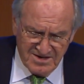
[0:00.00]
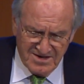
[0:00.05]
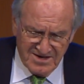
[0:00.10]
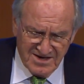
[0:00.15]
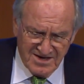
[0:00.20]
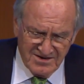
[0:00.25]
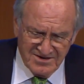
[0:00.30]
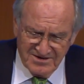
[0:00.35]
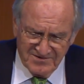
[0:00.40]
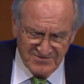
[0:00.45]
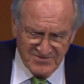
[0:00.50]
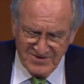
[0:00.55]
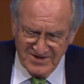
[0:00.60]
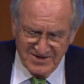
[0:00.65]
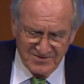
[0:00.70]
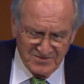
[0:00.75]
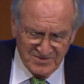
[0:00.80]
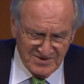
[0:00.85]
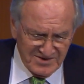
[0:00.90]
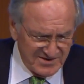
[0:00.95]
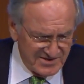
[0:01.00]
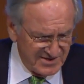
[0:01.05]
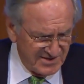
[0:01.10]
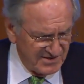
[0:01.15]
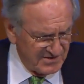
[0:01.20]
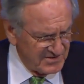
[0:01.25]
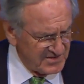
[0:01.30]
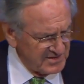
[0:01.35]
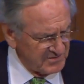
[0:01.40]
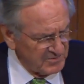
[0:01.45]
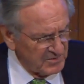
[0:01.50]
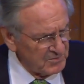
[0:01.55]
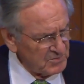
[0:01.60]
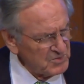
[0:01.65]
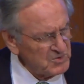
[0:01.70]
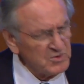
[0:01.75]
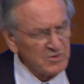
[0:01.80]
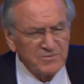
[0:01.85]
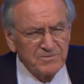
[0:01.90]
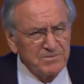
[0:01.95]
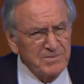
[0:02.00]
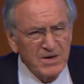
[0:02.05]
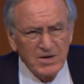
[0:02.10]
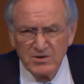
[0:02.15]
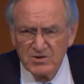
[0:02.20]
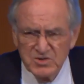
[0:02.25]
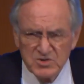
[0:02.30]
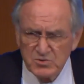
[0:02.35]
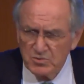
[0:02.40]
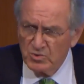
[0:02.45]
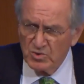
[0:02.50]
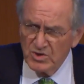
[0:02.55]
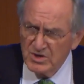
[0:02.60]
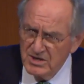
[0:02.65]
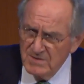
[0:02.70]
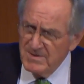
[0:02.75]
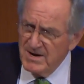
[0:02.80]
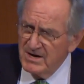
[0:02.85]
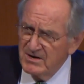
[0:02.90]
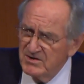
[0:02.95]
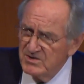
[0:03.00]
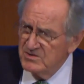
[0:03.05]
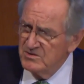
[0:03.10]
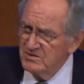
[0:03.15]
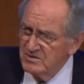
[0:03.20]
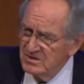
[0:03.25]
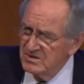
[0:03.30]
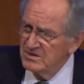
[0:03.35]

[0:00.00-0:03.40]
And I'll never forget, one of the senators said, well, would your parents worry about you?